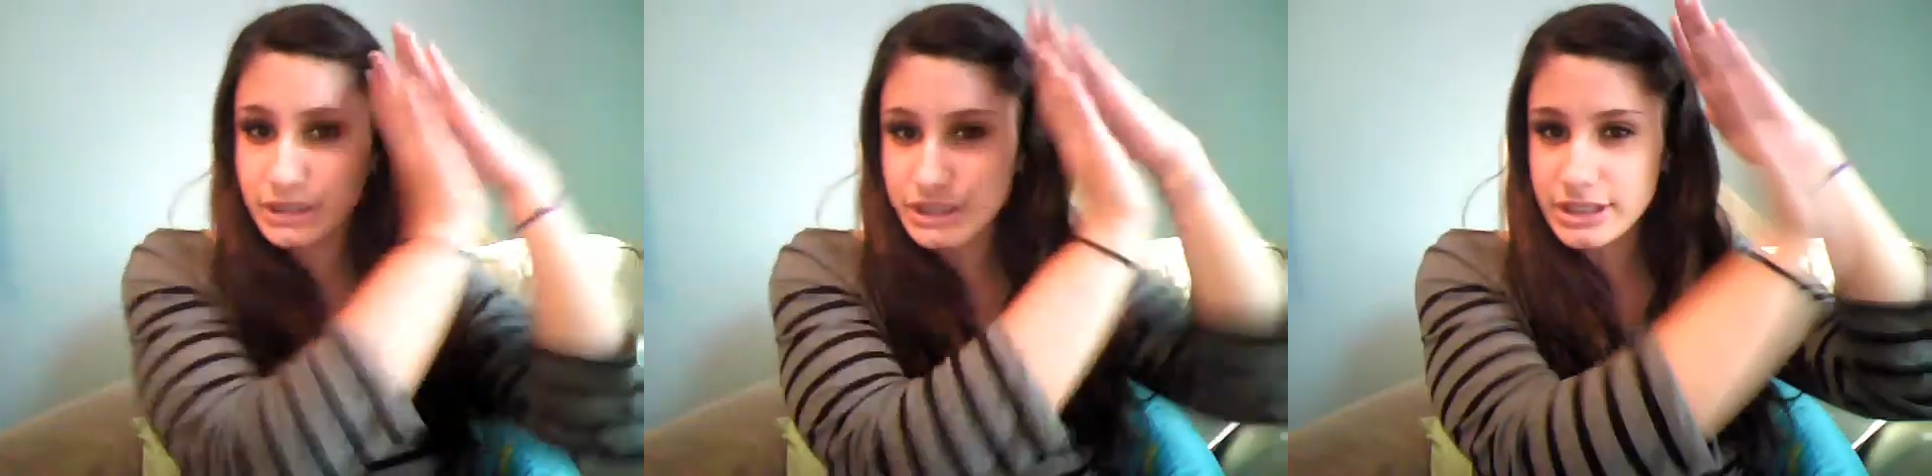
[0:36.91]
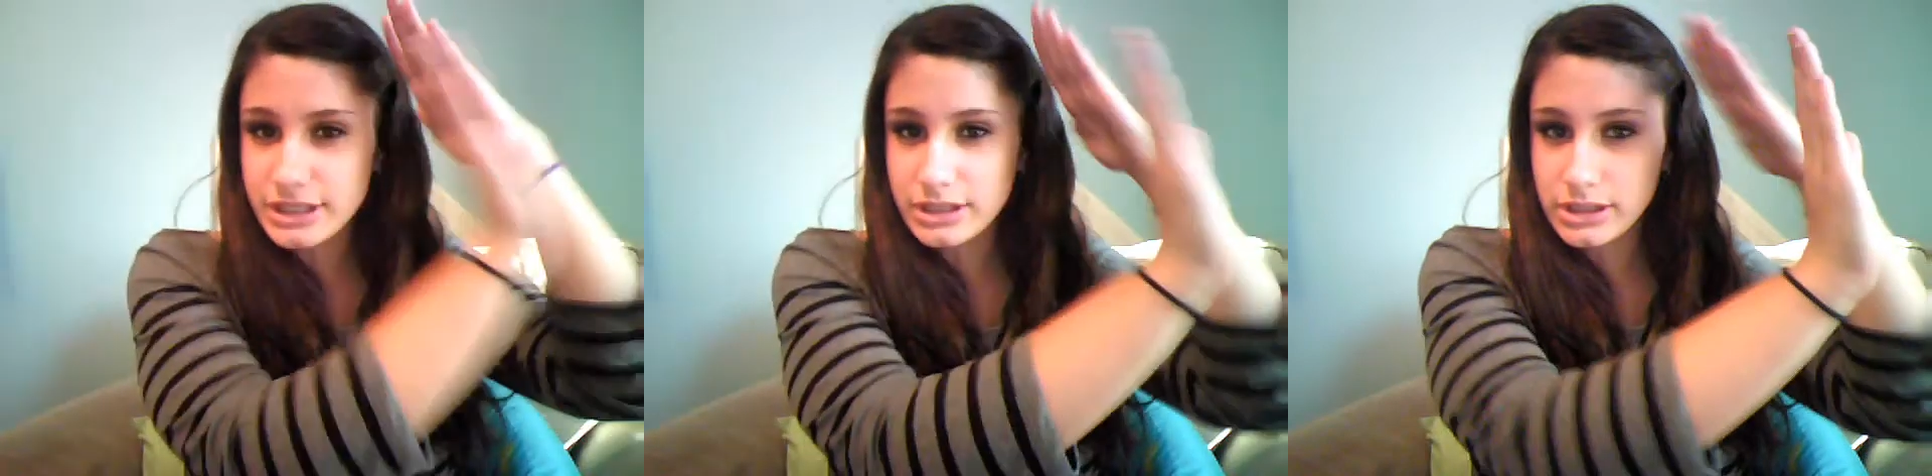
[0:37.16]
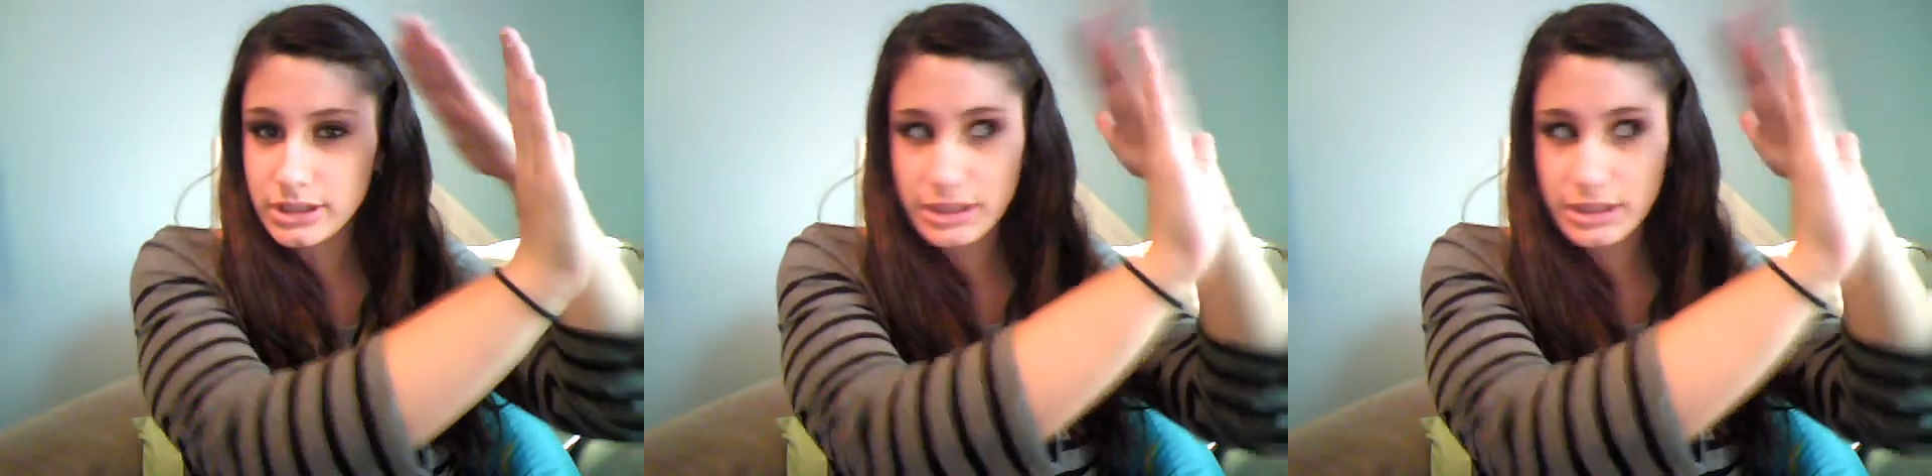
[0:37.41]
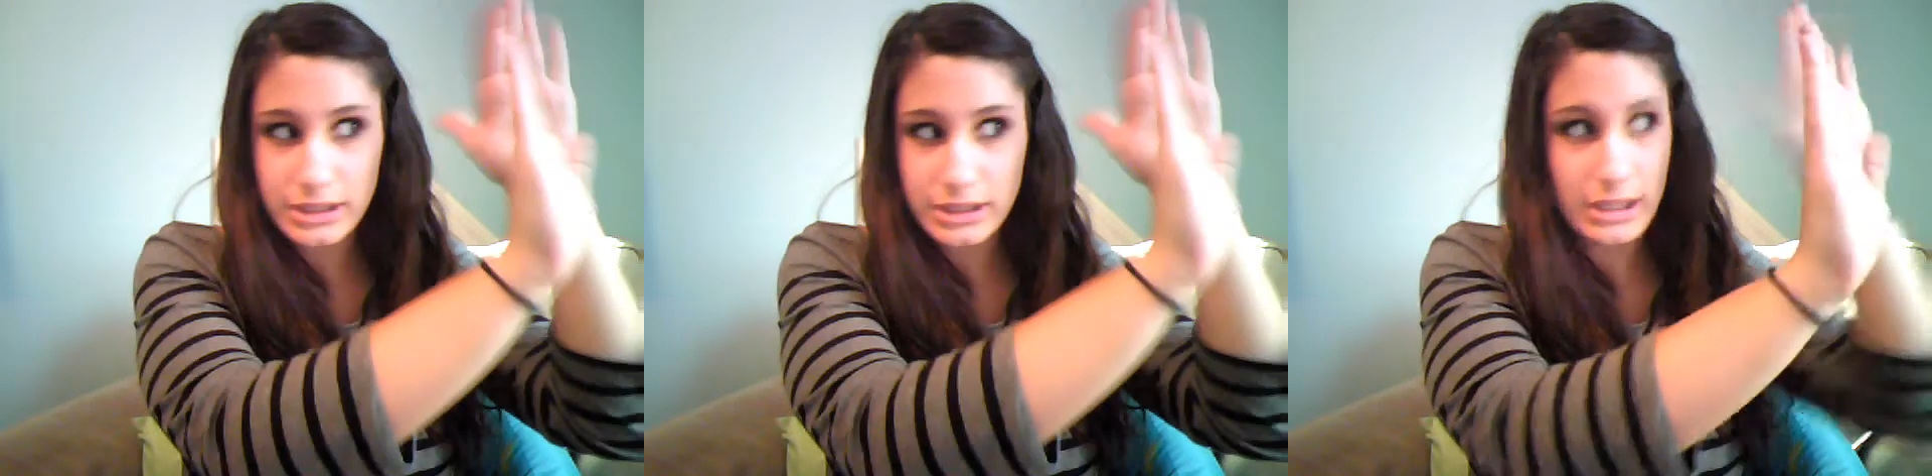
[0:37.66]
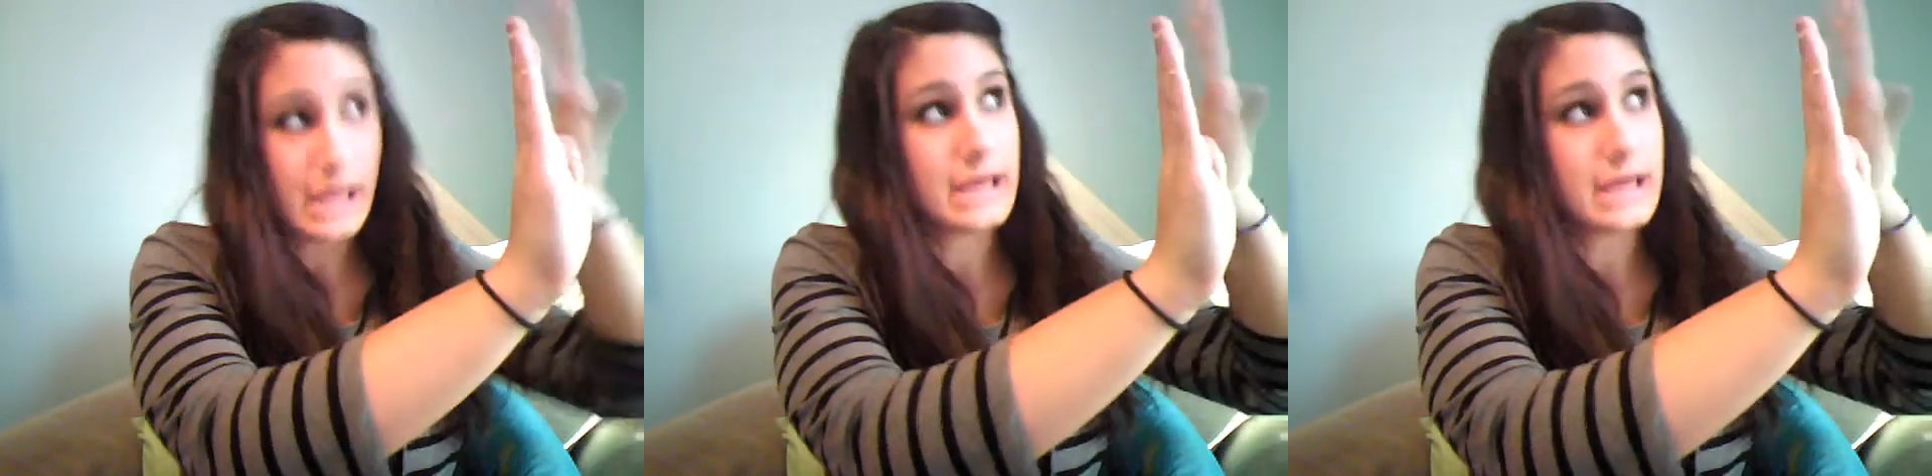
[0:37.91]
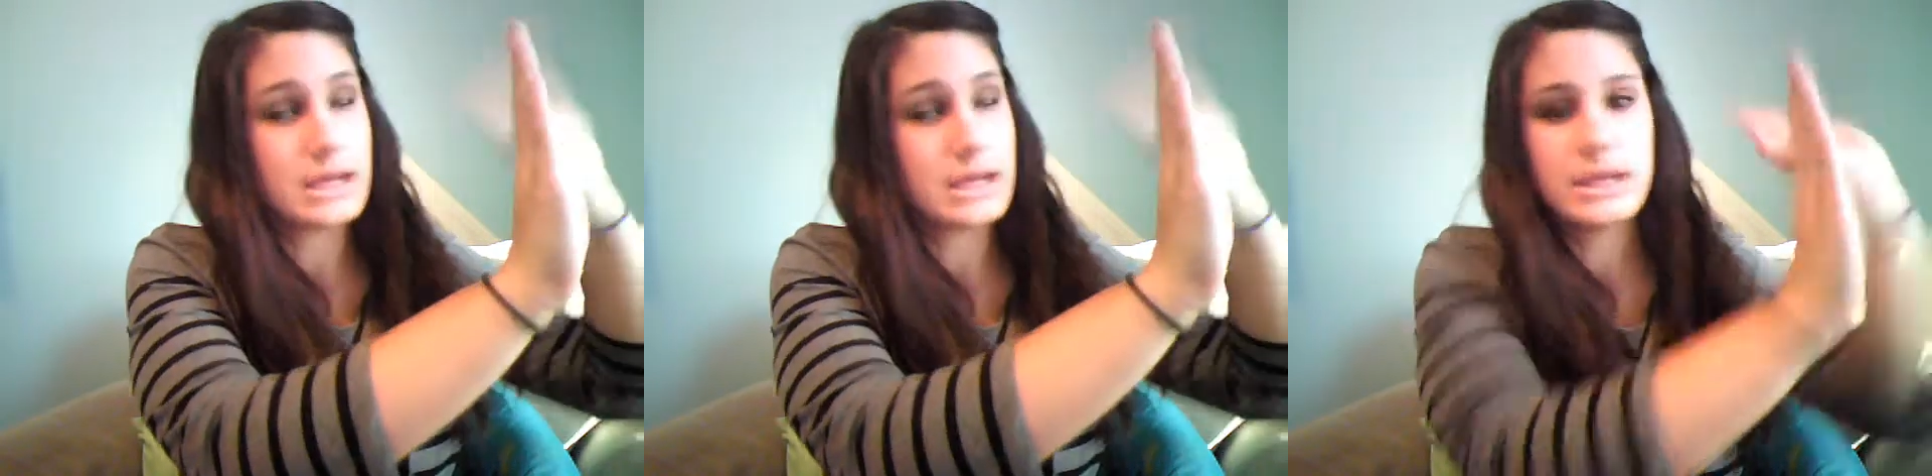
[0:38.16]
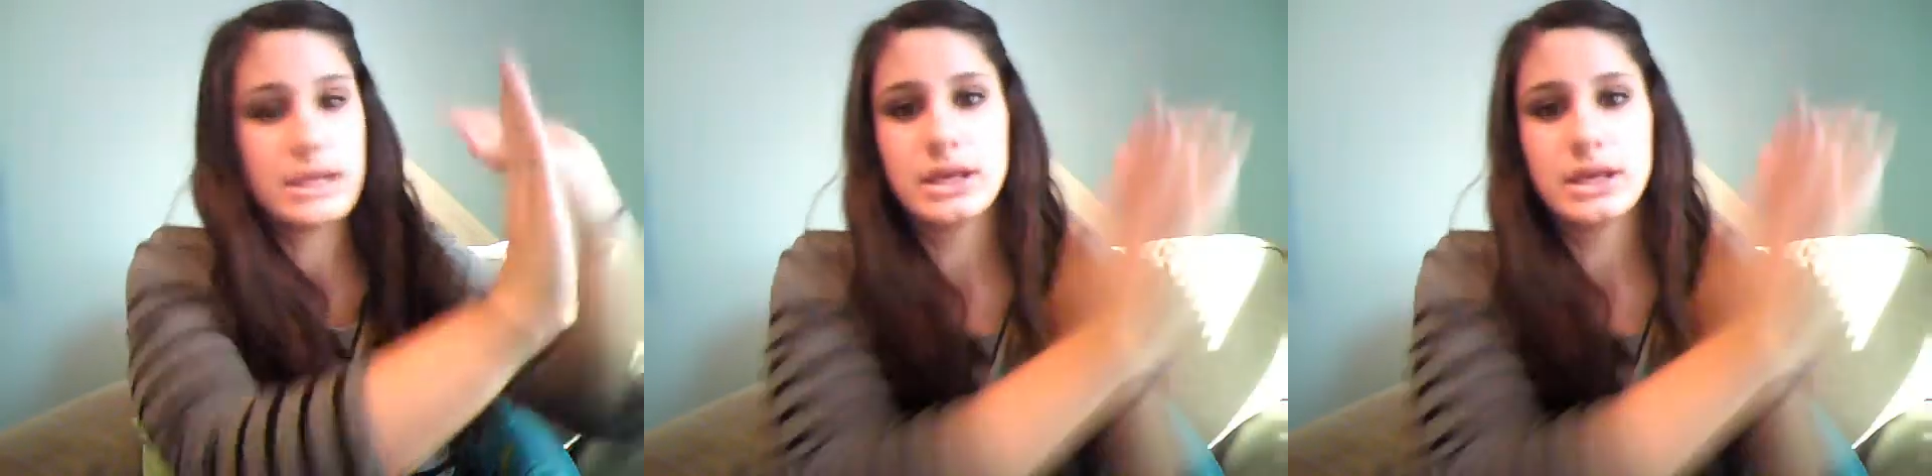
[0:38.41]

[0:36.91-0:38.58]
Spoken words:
shield the light.